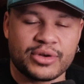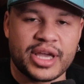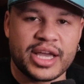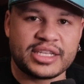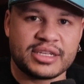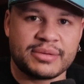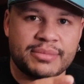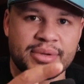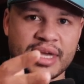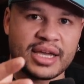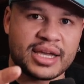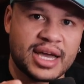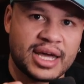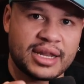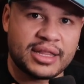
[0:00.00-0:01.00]
creation
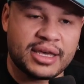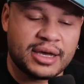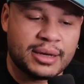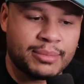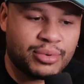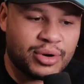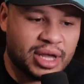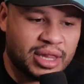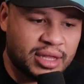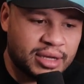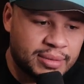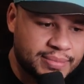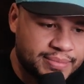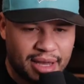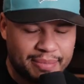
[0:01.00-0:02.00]
being kind of the umbrella
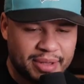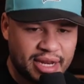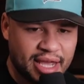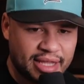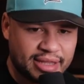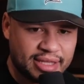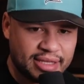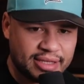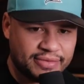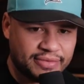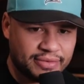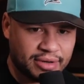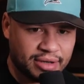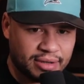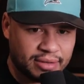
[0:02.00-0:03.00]
i've been at this
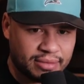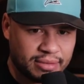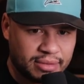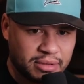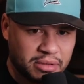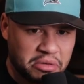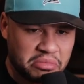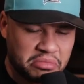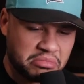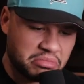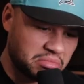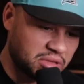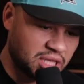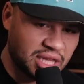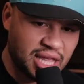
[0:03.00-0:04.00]
for
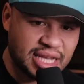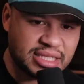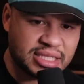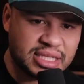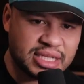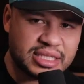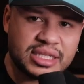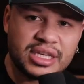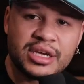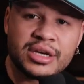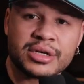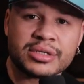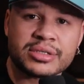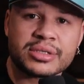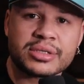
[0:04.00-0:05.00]
the last six
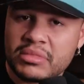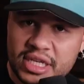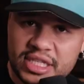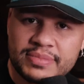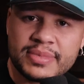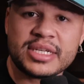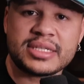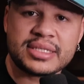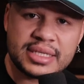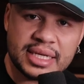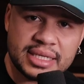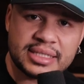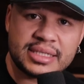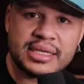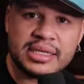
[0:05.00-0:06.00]
years it's been
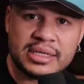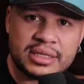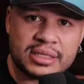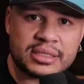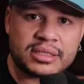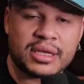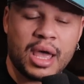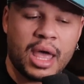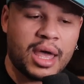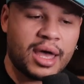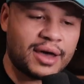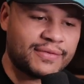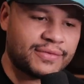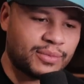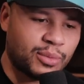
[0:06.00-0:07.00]
six years
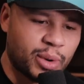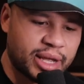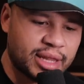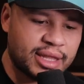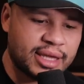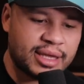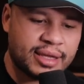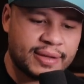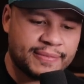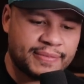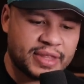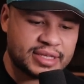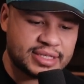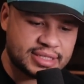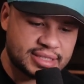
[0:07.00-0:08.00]
of really
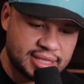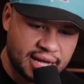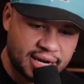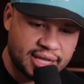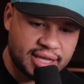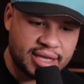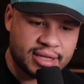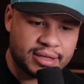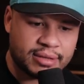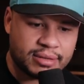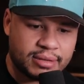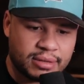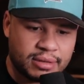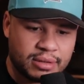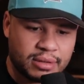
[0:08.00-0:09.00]
studying
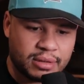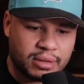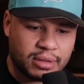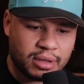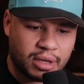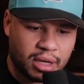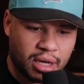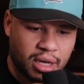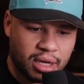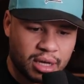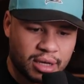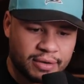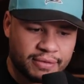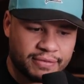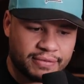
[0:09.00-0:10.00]

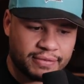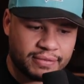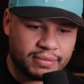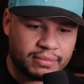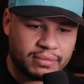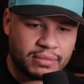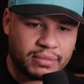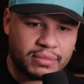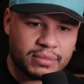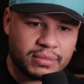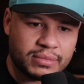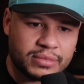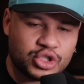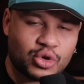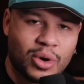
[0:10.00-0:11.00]
of
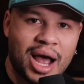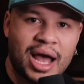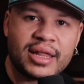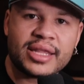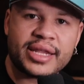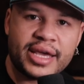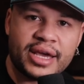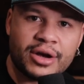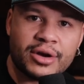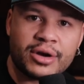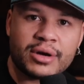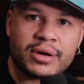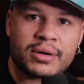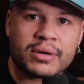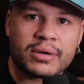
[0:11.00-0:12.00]
trial and
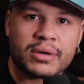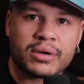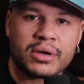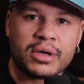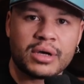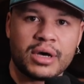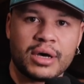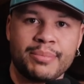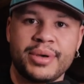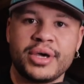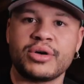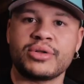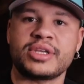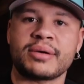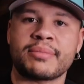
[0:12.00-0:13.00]
error, on
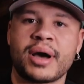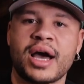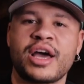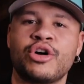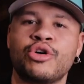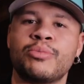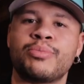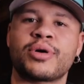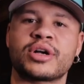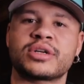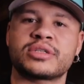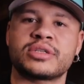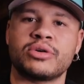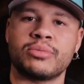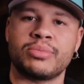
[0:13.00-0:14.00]
building my own
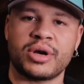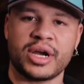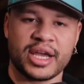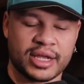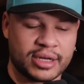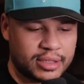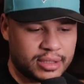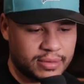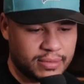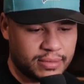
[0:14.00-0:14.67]
personal brand,